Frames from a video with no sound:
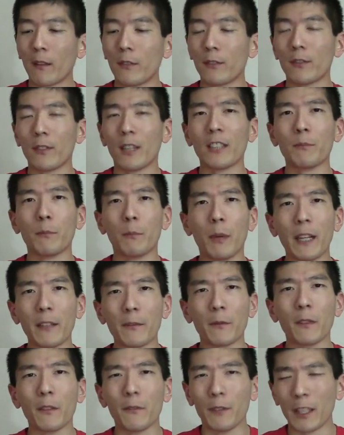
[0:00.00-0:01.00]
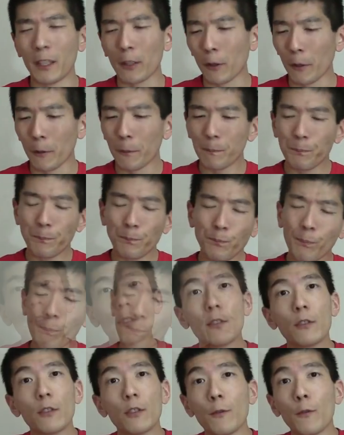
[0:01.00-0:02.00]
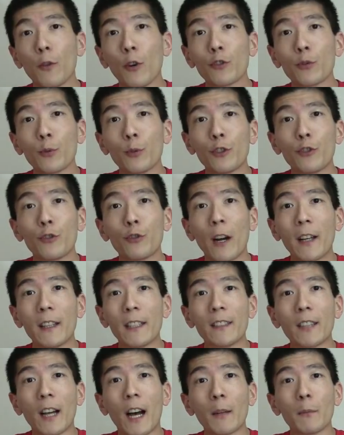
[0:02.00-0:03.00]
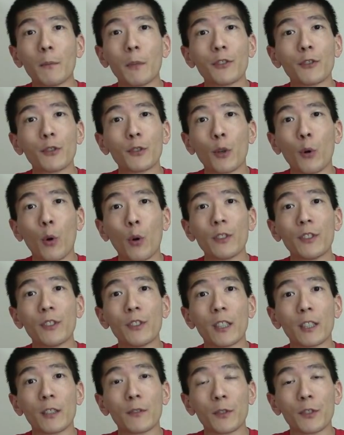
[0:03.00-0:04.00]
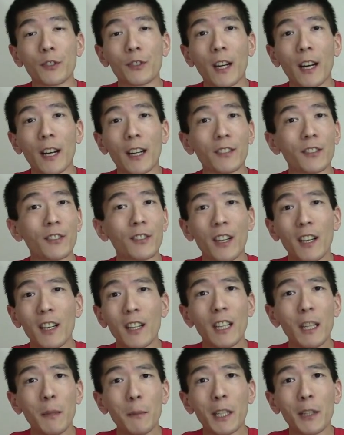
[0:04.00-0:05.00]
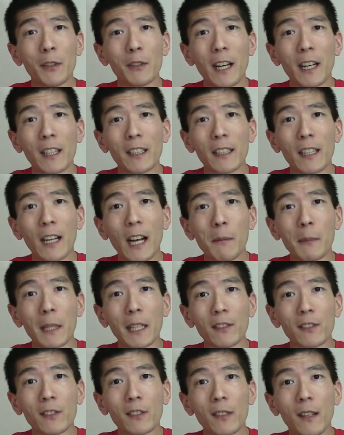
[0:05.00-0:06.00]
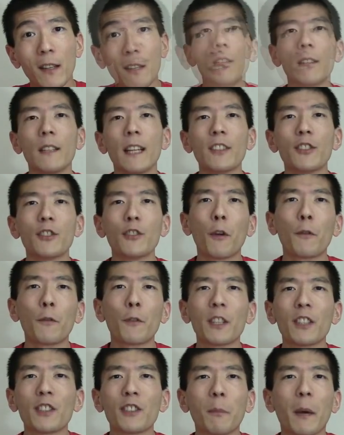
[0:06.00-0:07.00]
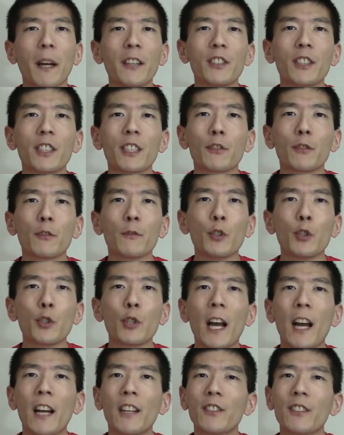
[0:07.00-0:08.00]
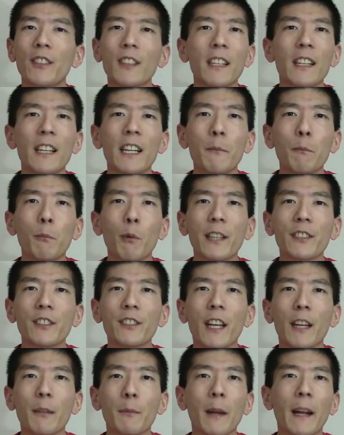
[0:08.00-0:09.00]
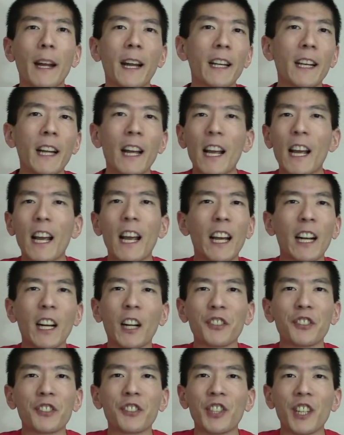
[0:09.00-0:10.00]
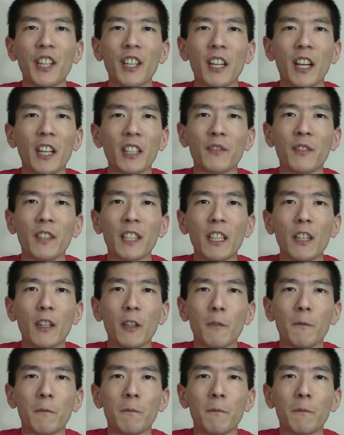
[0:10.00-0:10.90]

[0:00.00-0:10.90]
Nice bite from the vinegar. So folks, would you try these hot mustard corn sticks for science? Let me know down in the comments. That's all for this Spicochist review, guys. Embrace that pain, and I'll see you in the next video.